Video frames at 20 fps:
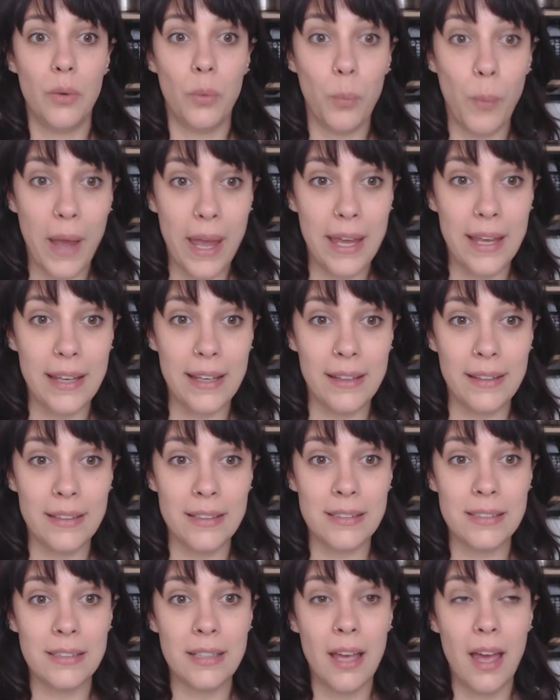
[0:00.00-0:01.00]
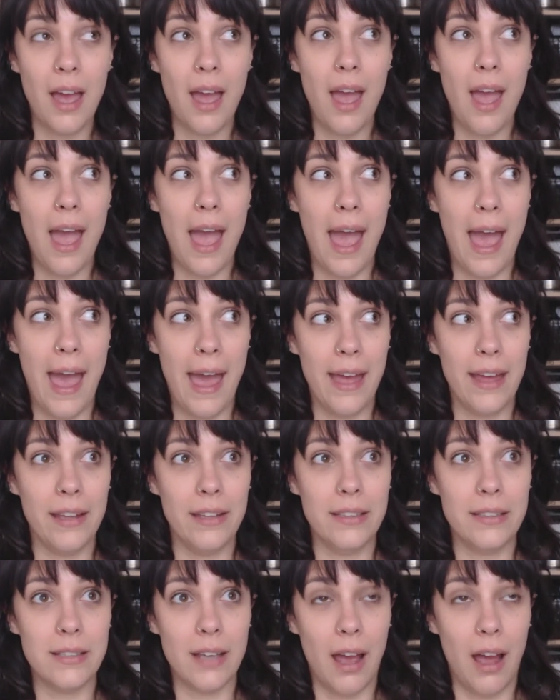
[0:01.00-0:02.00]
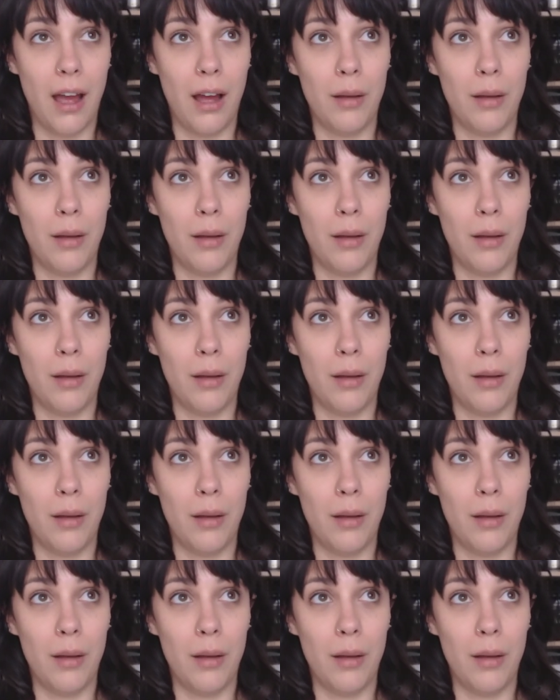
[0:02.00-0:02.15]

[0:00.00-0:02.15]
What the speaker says: ways, and